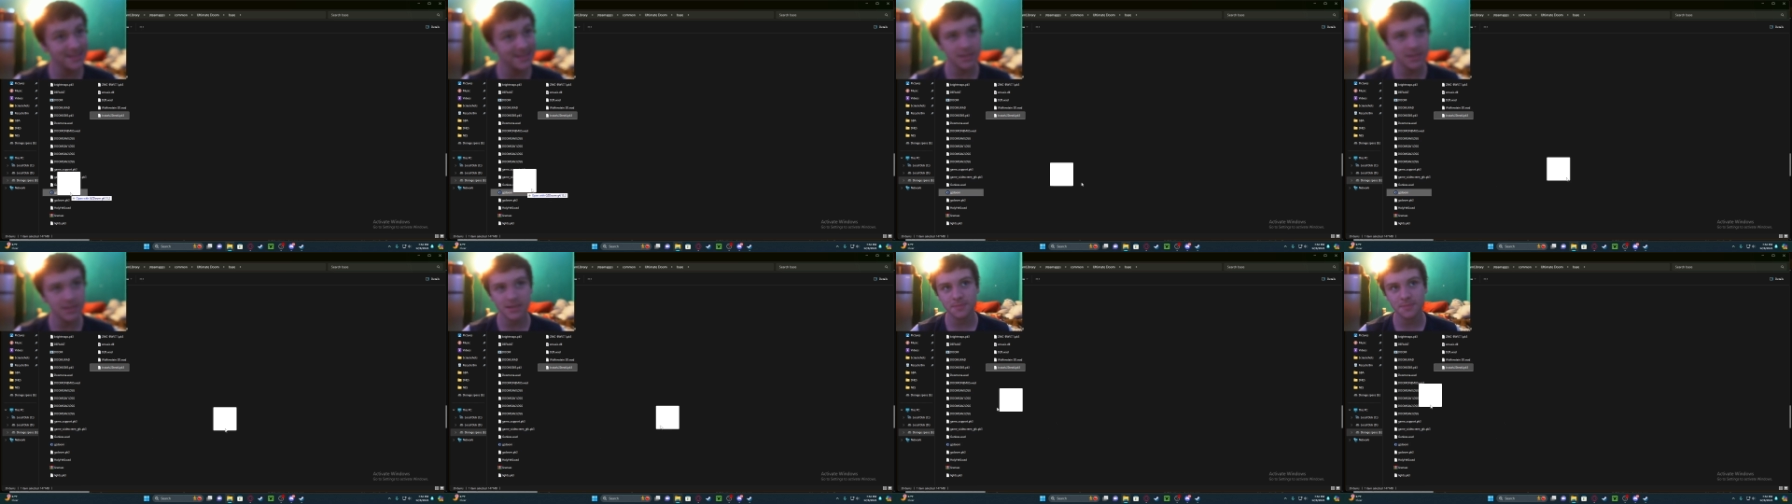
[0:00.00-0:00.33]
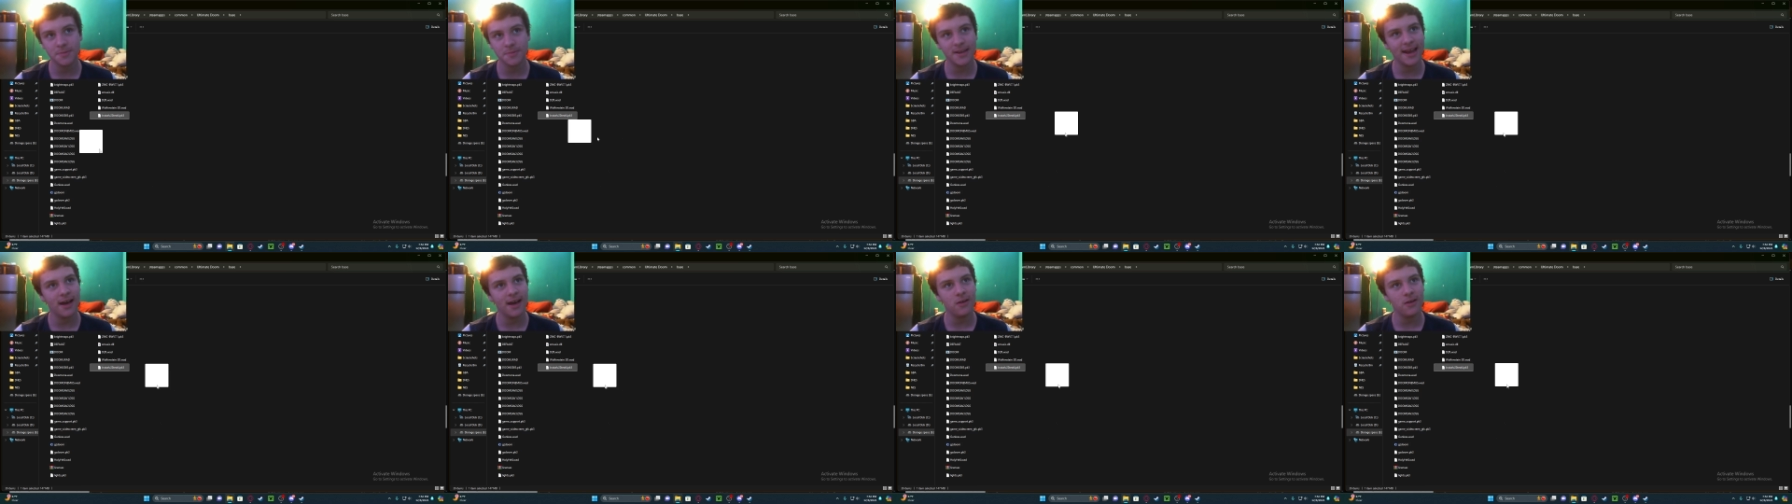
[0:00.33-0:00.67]
This has
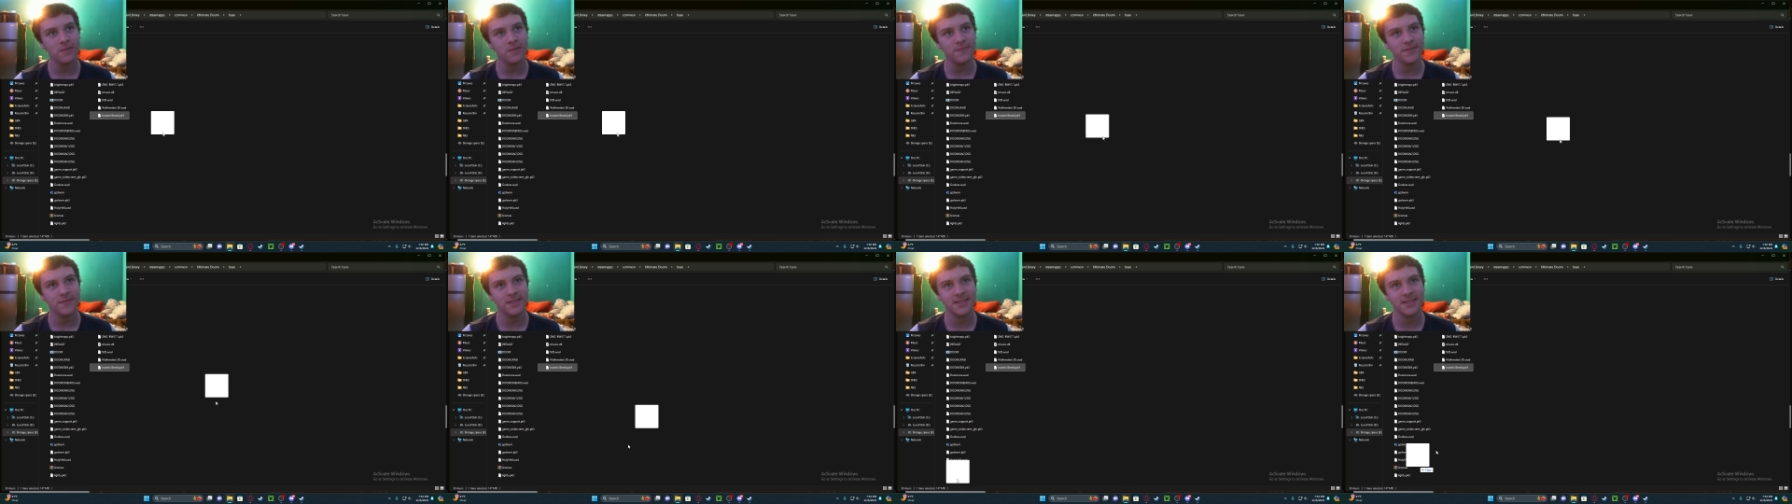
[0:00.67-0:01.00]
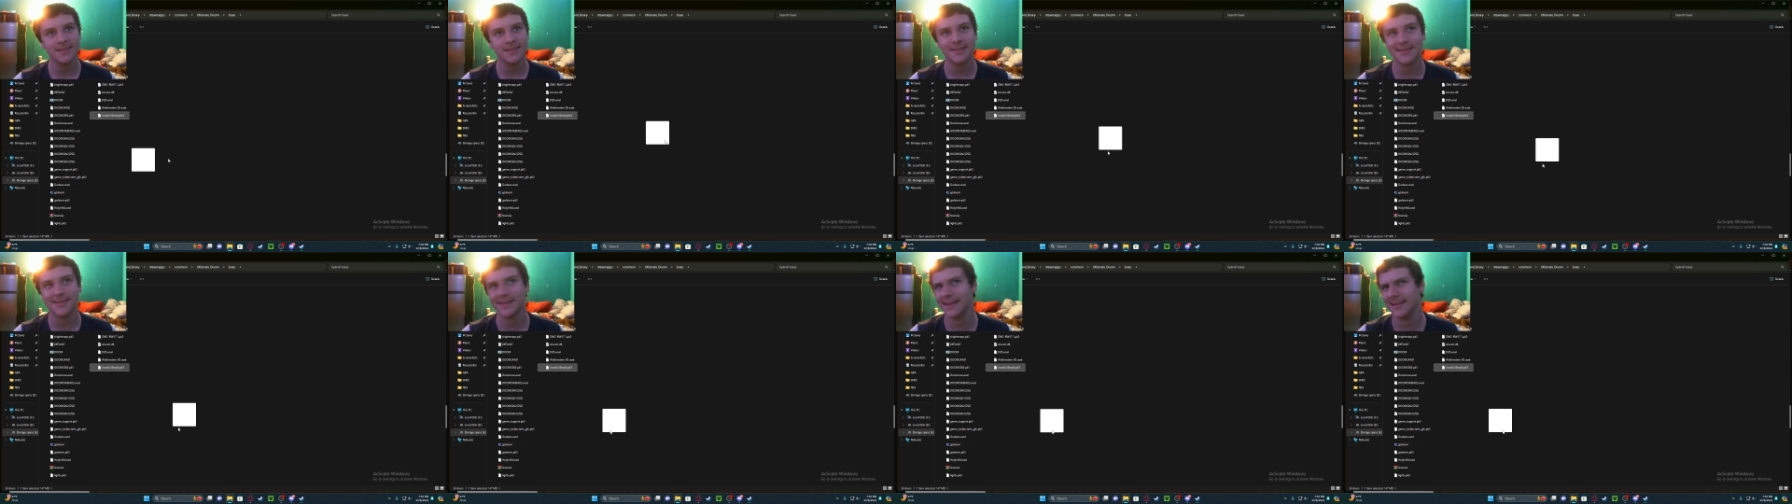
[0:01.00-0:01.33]
been out
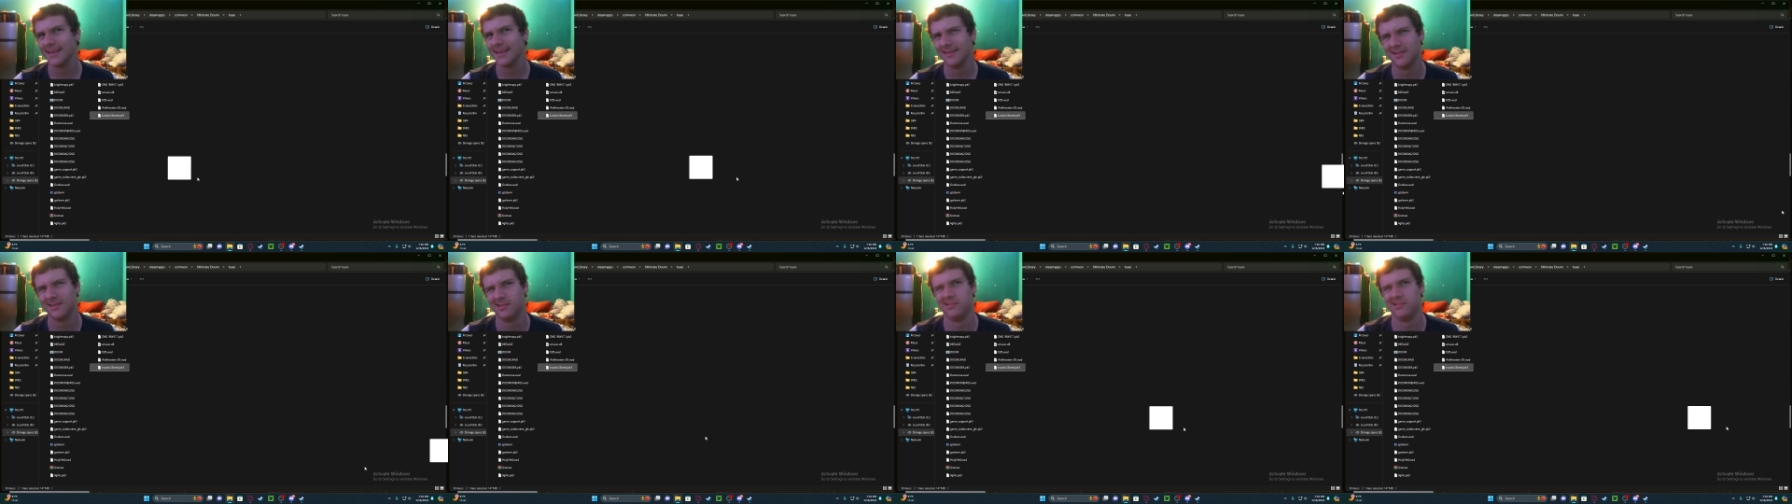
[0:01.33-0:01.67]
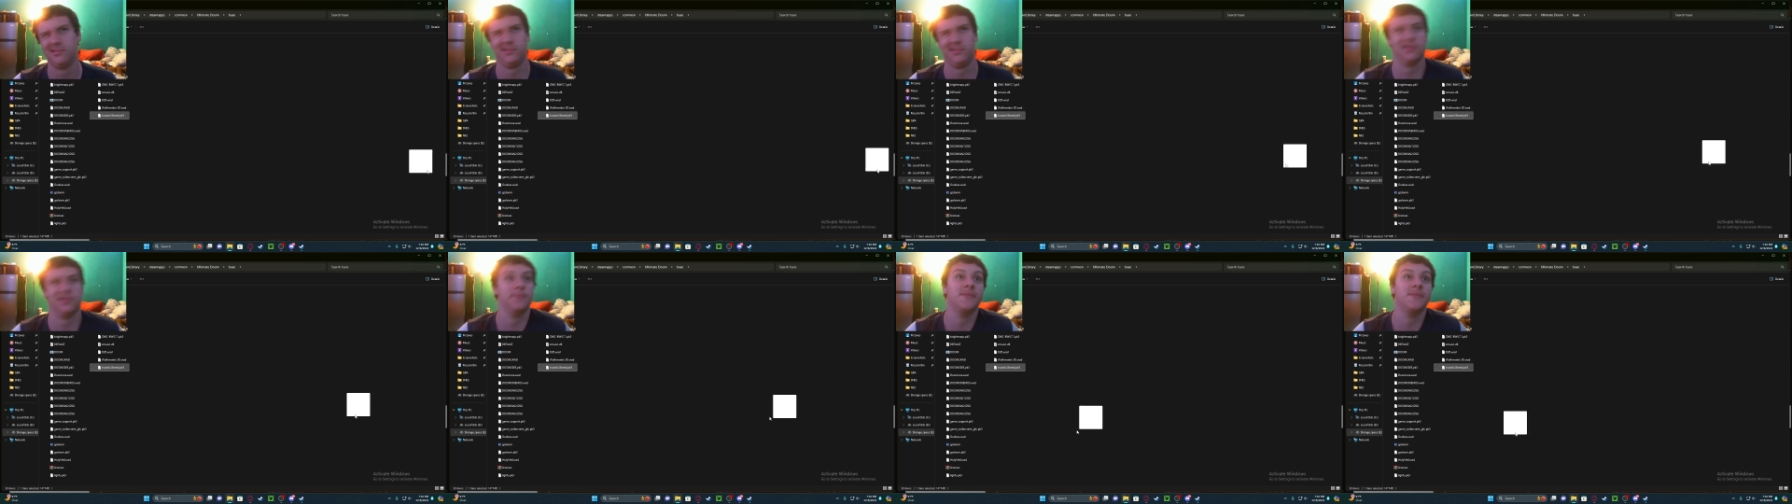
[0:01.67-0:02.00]
since, like,
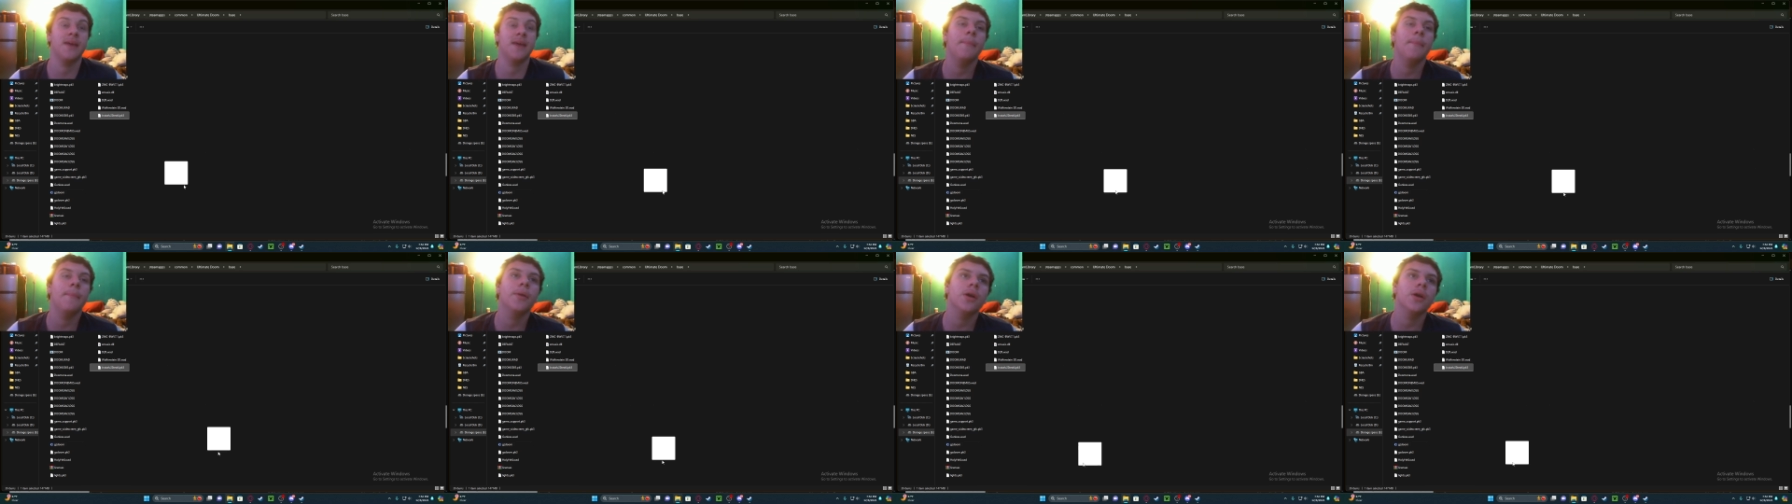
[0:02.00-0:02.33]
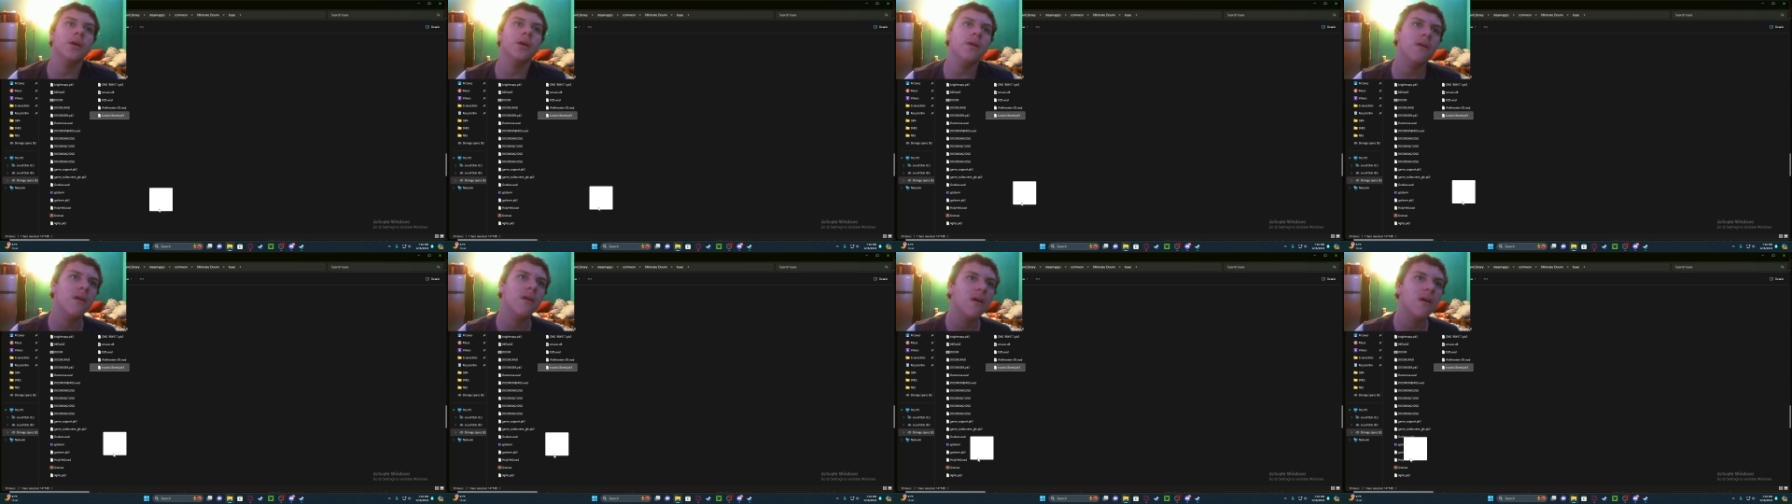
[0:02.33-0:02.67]

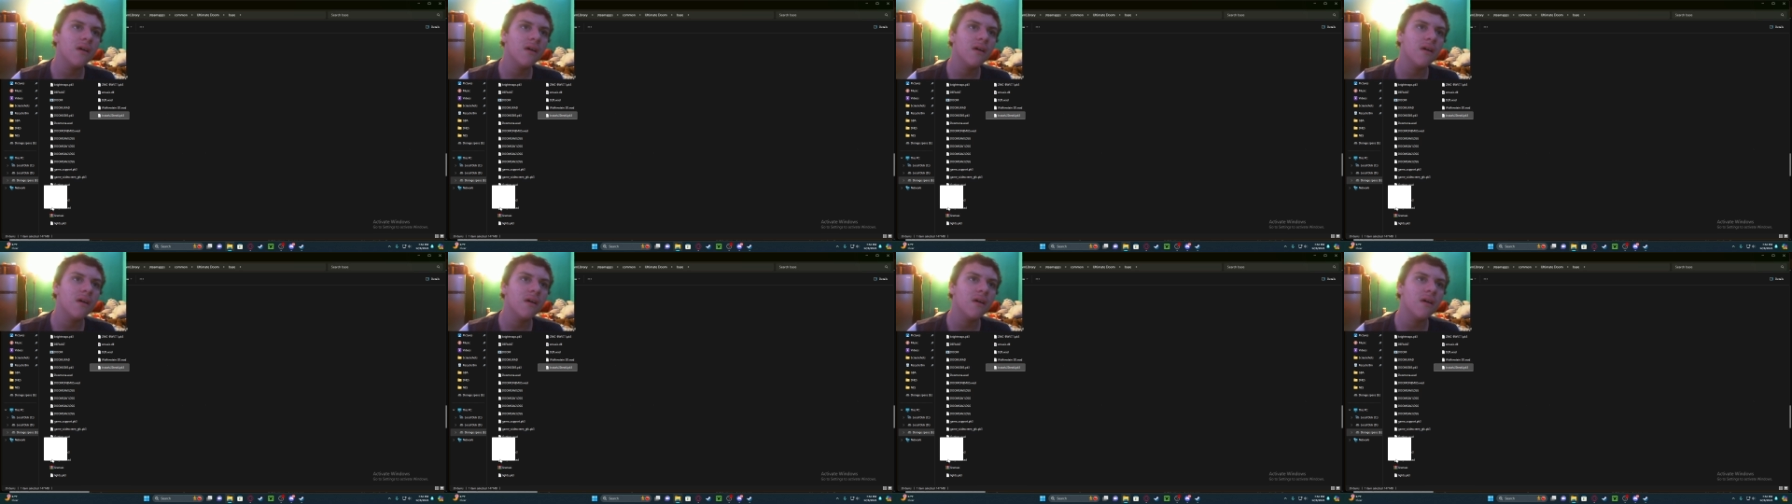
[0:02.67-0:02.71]
September.